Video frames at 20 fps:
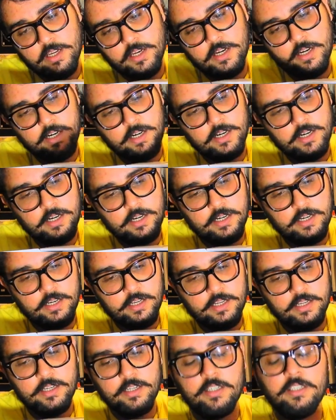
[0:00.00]
And
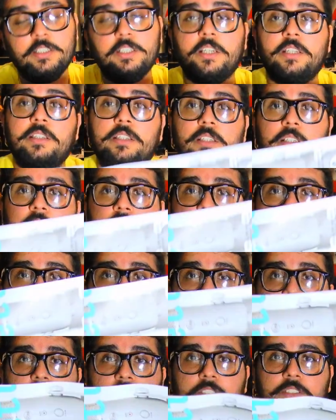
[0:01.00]
a Yeti
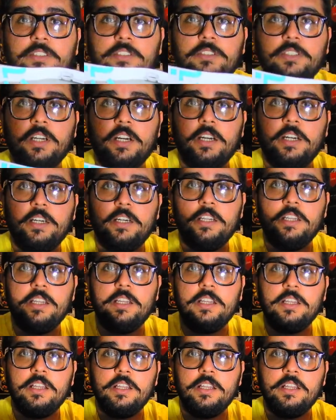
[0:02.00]
instructions guide.